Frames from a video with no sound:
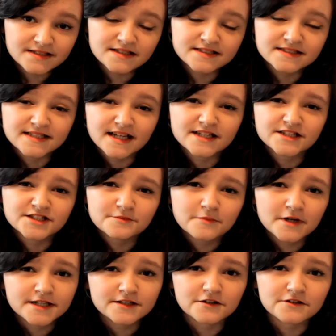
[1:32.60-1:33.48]
As I said,
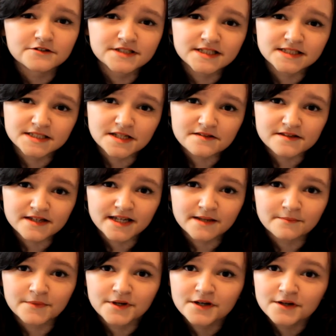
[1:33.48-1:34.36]
you might notice a
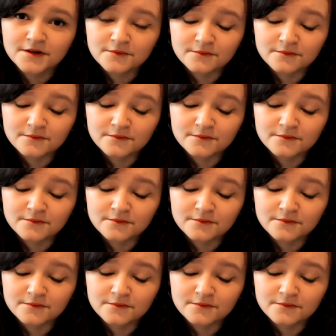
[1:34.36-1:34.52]
theme